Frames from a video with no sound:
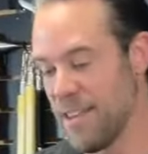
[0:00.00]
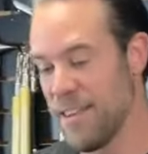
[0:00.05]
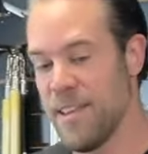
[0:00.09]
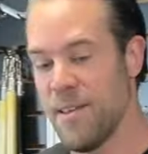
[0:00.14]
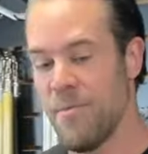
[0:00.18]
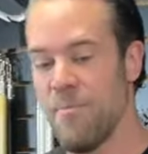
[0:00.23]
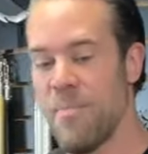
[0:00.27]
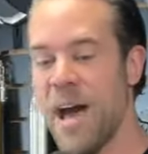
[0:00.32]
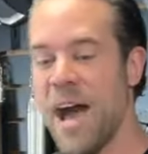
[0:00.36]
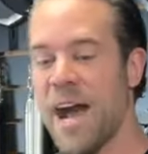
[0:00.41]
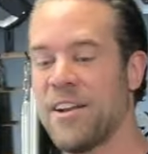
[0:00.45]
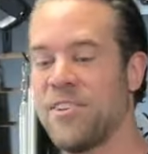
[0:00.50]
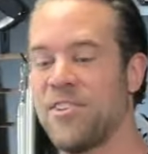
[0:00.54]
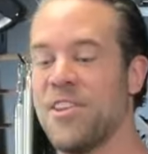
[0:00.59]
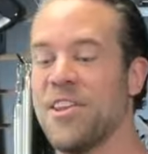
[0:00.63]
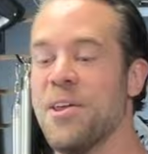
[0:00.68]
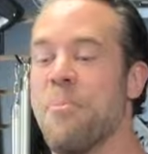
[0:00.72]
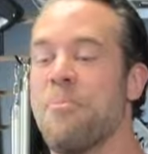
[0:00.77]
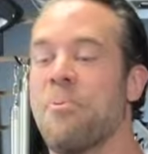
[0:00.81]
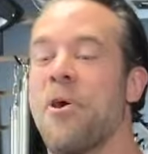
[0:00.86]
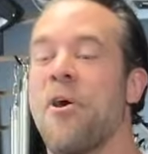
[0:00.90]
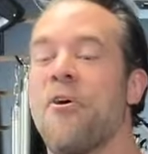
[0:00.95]
Then back to
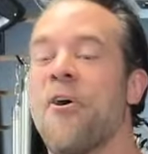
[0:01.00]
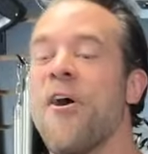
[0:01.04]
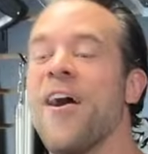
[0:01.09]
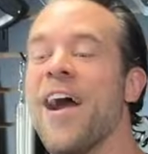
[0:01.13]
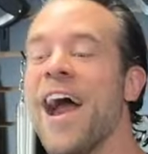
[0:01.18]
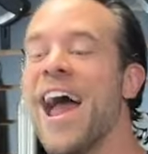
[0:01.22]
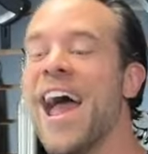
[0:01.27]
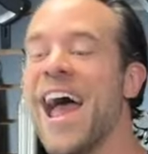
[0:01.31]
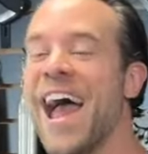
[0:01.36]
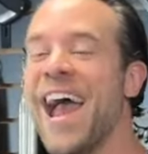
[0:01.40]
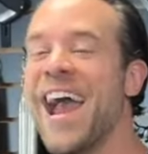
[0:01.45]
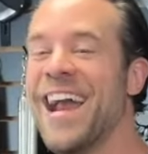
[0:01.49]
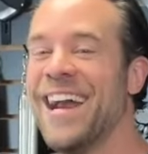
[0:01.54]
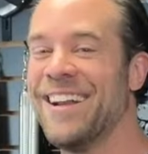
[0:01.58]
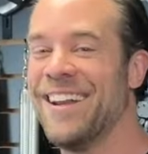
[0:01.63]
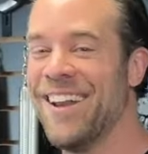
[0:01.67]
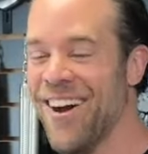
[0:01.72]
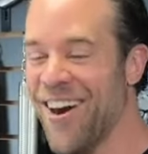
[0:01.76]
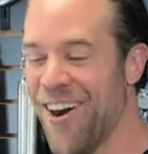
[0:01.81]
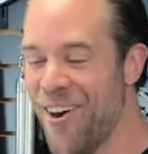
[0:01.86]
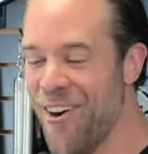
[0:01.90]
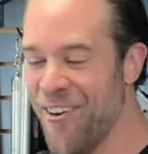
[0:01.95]
the parang
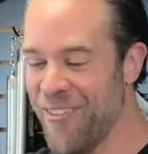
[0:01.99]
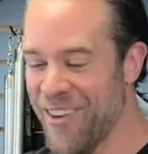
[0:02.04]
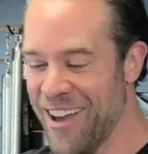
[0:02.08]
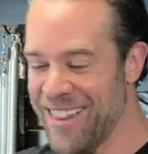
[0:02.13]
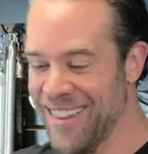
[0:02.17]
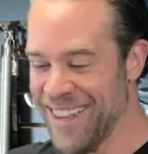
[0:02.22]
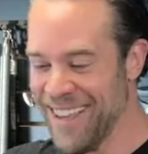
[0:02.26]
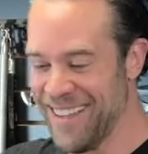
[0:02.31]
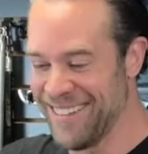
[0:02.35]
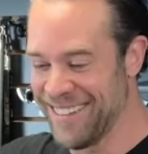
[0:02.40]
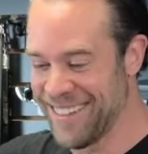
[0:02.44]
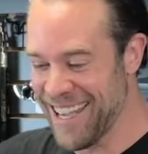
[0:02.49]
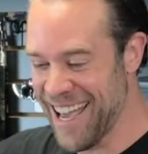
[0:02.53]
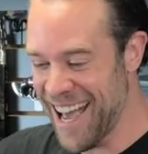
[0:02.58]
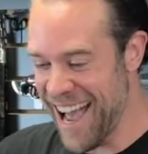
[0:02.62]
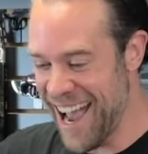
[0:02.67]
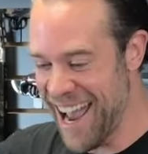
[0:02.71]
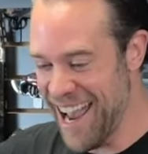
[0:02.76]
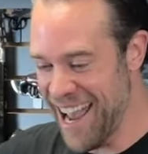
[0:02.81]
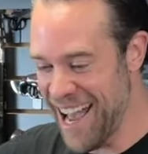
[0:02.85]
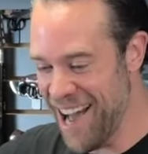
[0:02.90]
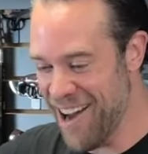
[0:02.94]
to open this
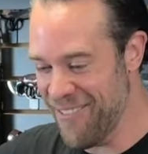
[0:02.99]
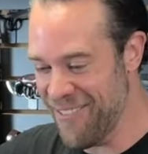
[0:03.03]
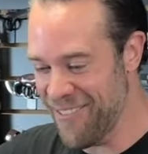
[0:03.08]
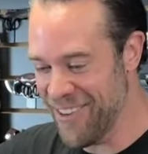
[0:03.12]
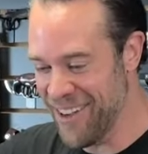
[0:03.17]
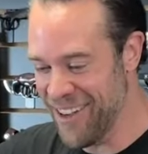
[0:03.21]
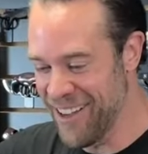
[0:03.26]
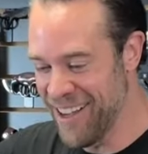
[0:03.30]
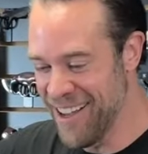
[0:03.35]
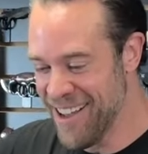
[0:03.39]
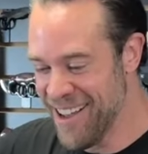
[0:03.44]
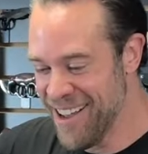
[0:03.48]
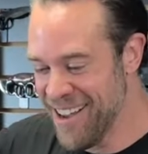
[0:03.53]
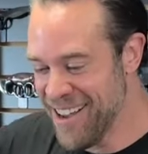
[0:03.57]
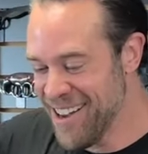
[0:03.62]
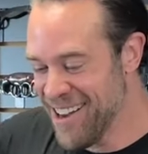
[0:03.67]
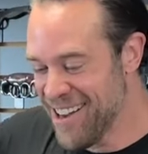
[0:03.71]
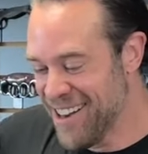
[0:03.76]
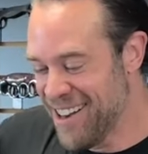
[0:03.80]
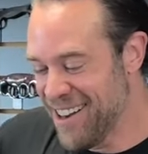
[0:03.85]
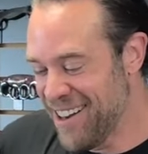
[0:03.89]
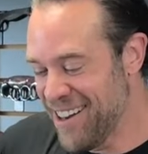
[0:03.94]
guy up.
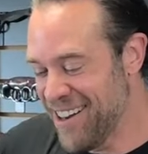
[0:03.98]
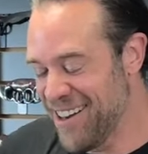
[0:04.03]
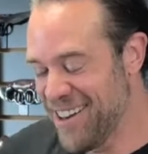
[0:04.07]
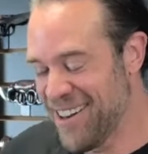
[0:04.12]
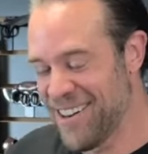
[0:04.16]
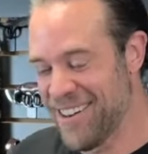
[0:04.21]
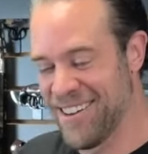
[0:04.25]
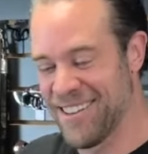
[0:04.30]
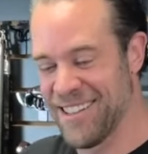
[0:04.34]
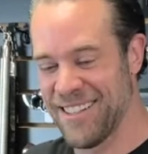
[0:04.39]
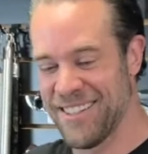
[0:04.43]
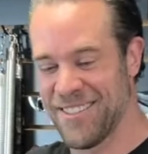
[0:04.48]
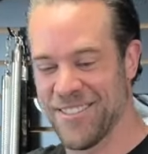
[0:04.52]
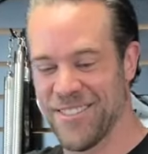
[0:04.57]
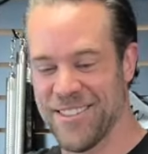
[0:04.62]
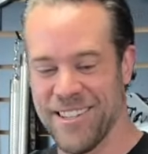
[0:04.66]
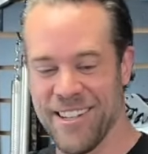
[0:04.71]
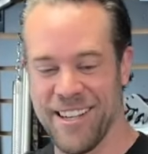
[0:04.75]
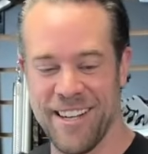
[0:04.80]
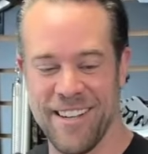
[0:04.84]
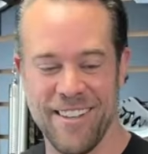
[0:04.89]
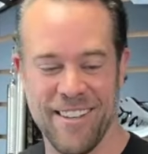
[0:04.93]
Oh, that's
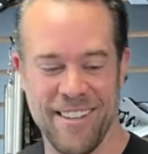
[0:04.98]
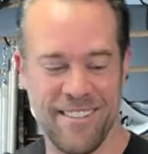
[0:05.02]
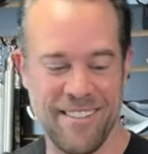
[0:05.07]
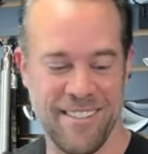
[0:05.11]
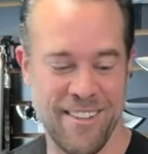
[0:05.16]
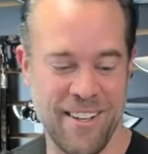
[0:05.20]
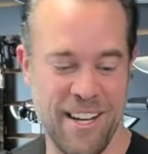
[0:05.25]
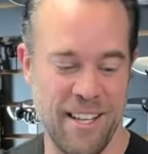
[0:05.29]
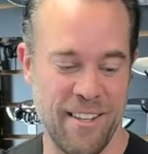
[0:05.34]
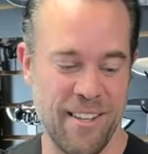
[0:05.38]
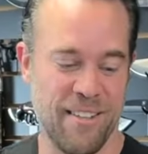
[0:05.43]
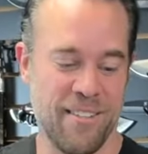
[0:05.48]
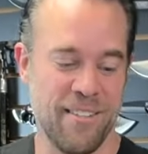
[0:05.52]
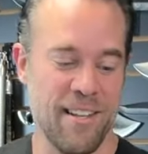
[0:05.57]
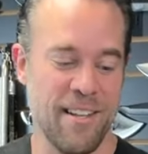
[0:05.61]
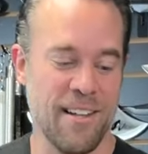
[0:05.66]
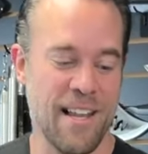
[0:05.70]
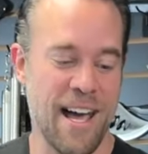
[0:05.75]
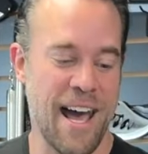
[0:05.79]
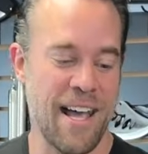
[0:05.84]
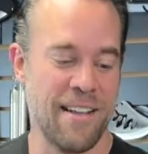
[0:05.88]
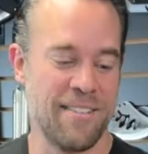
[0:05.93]
ridiculous. Okay, this is the
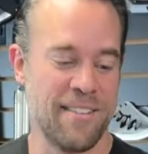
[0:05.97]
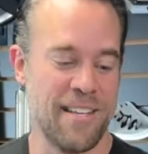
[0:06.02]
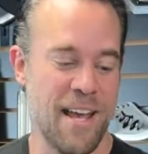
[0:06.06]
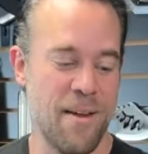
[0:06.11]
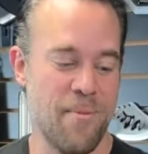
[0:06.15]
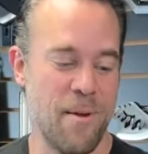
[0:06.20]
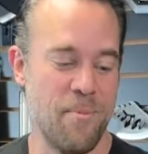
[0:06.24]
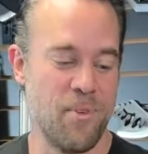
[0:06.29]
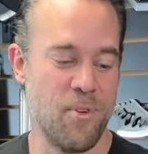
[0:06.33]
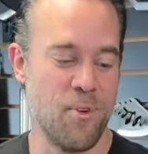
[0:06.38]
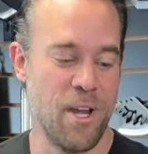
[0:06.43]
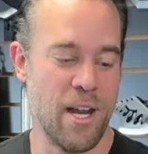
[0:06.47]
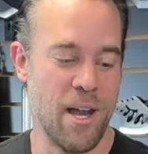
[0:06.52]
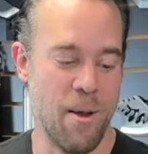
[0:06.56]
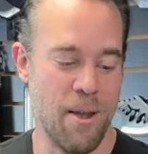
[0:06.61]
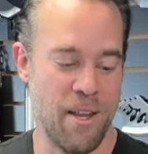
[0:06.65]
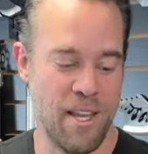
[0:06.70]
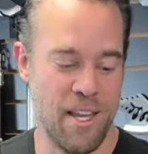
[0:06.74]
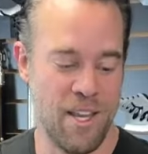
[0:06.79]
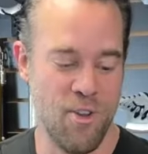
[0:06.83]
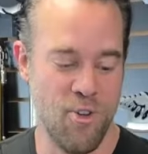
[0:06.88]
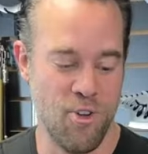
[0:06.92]
last time I'm doing a
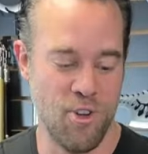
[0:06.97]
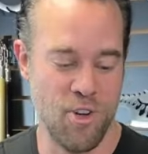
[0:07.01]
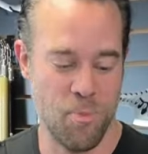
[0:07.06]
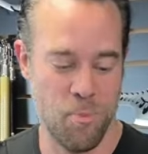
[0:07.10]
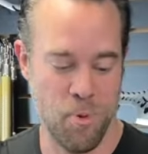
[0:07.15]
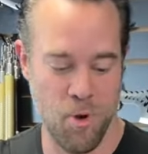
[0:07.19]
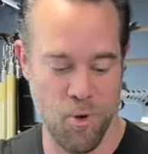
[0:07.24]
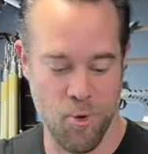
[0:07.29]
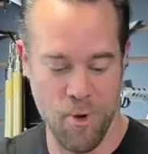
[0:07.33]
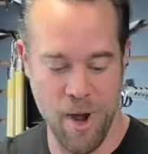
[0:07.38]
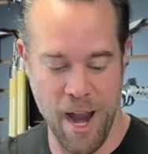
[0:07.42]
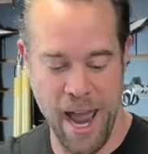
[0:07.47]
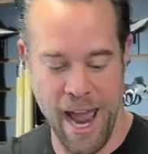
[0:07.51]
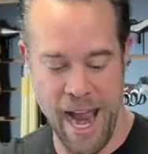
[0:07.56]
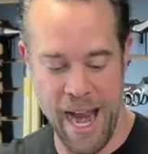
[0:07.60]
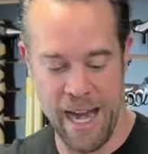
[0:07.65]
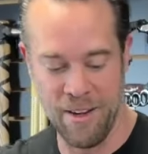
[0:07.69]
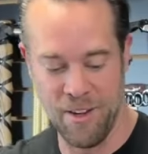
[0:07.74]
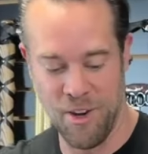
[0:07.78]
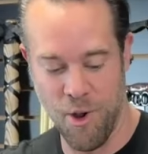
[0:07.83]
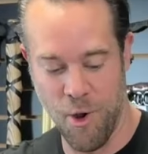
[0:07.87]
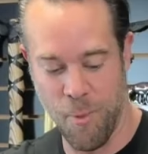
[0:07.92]
huge
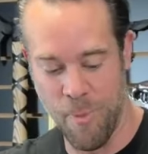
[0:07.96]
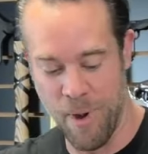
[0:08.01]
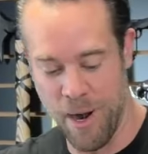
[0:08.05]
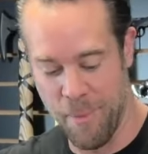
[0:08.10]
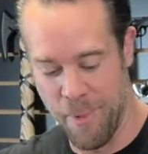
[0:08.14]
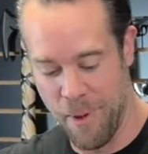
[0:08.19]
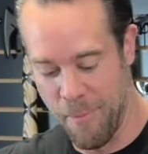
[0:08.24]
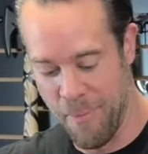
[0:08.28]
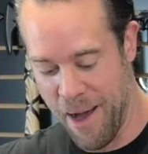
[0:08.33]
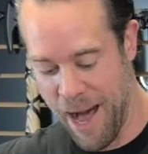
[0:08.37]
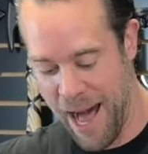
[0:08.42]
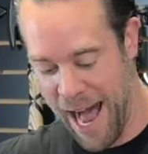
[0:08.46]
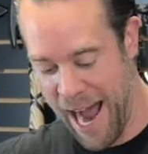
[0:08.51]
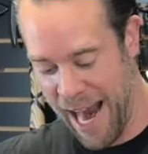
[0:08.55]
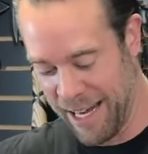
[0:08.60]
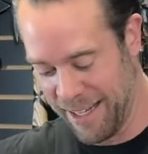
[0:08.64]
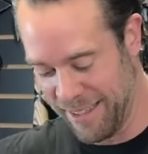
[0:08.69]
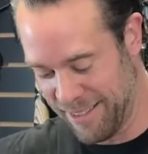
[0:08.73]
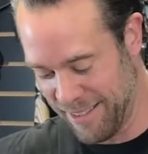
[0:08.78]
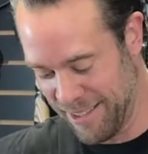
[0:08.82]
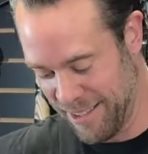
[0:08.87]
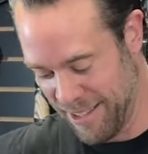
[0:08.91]
parang to open up a
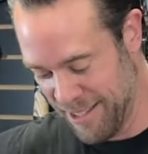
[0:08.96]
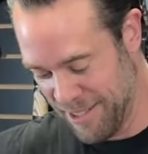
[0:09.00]
box.